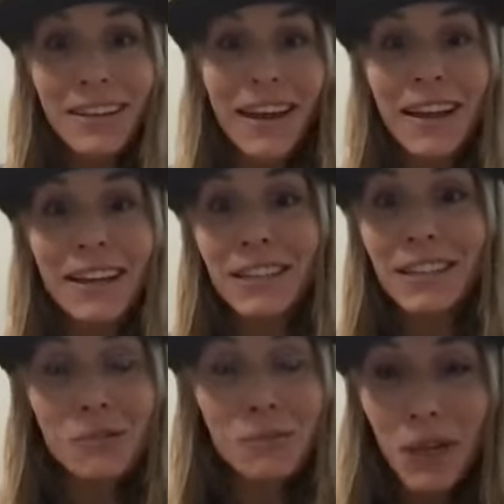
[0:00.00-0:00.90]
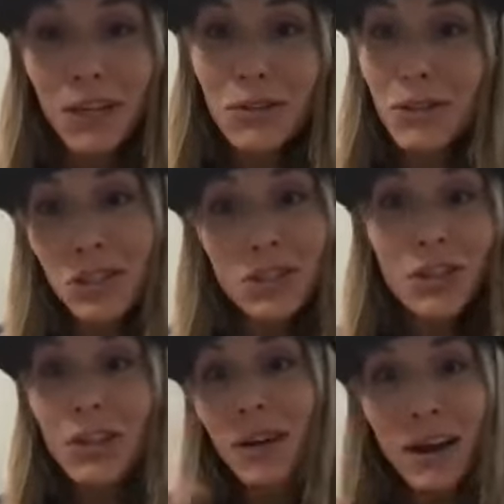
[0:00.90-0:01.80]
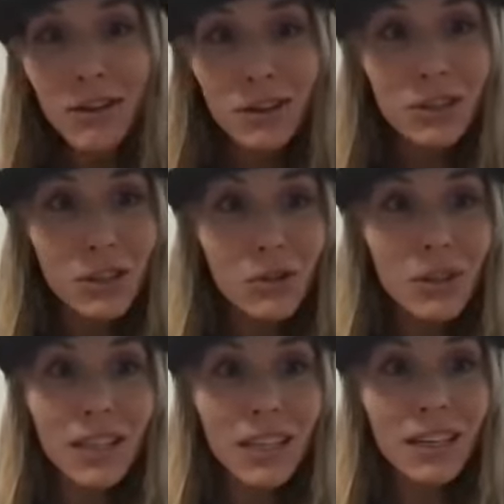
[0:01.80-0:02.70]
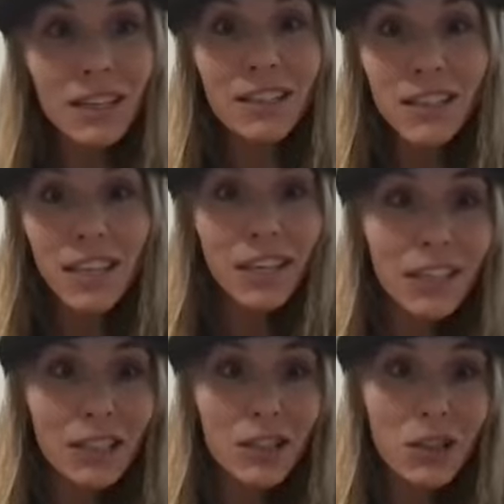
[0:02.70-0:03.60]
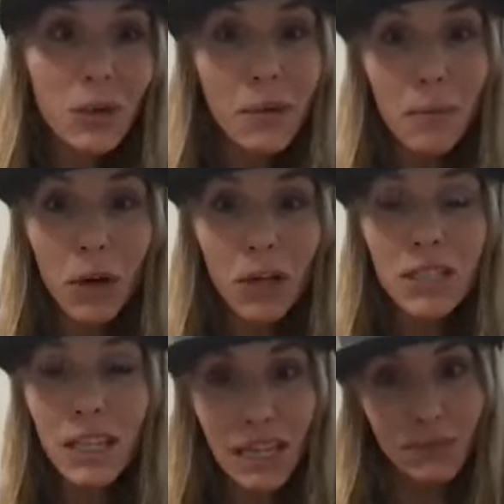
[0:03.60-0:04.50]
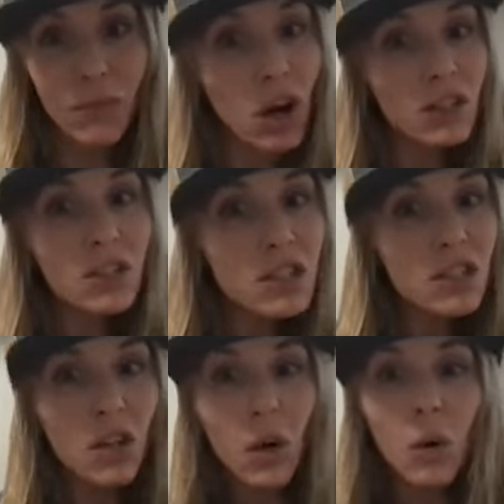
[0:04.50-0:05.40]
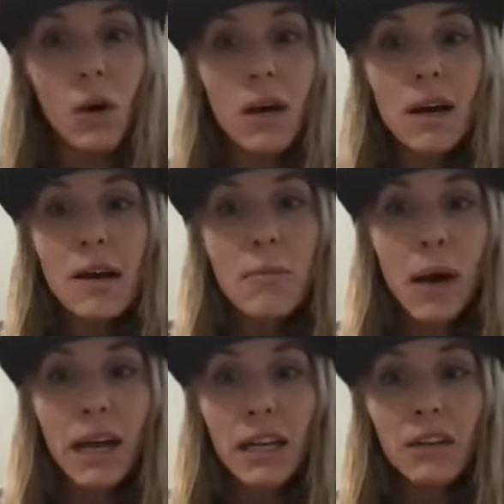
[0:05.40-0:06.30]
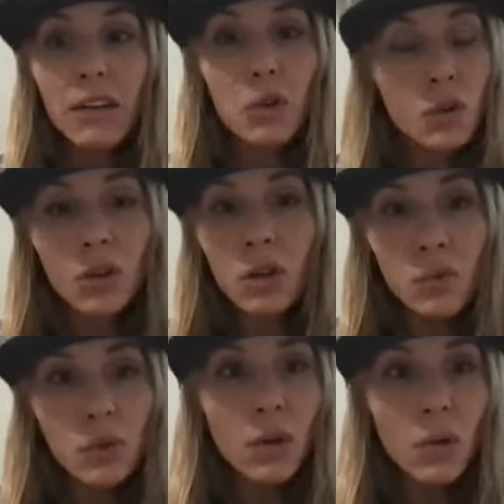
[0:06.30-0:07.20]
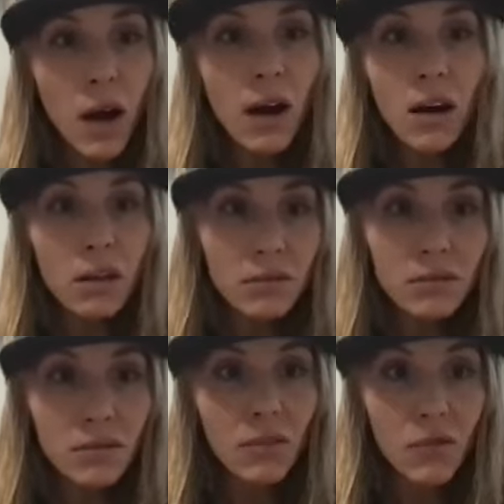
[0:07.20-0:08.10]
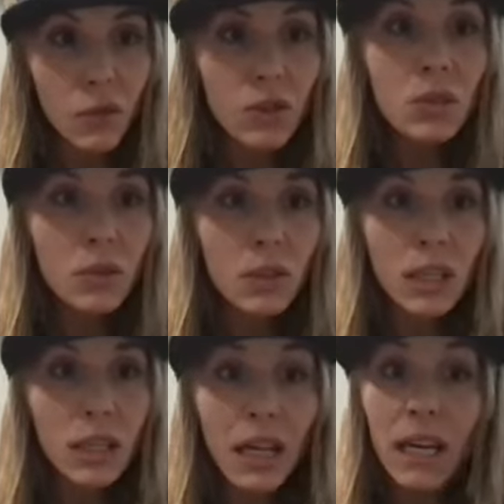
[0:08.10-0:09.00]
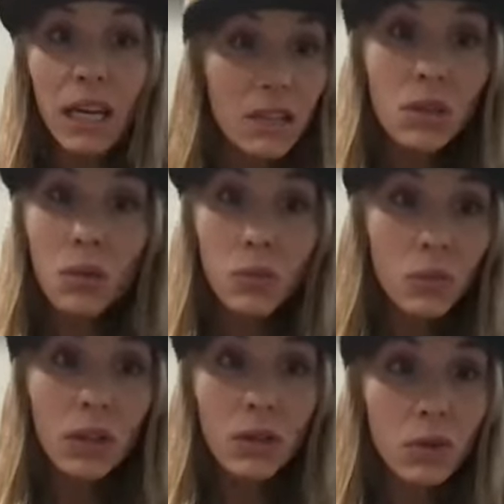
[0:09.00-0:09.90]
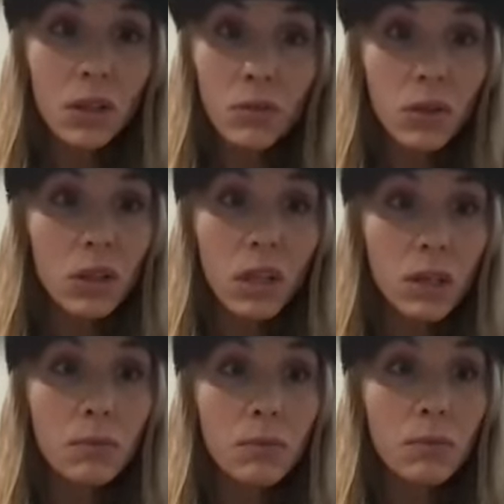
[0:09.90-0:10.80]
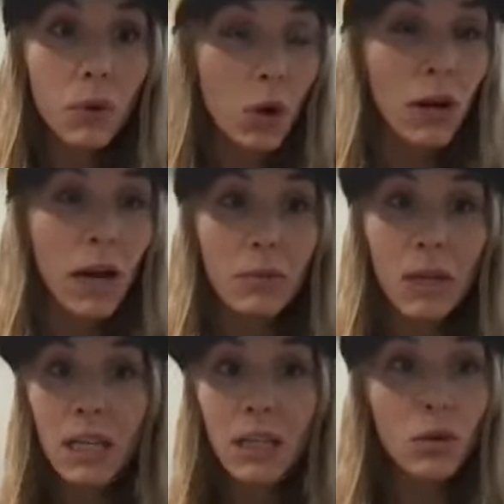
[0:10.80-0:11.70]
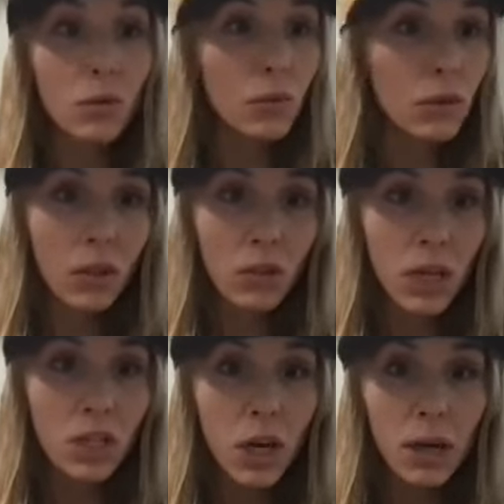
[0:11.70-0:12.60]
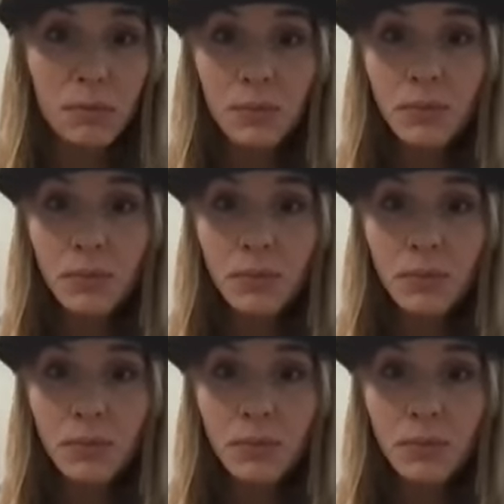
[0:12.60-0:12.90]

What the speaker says: Like, doesn't mean you shouldn't go out and do the things that you need to do in person, like on snow. But if you learn really well virtually, like it's a really, really, really good program. He did a really great job.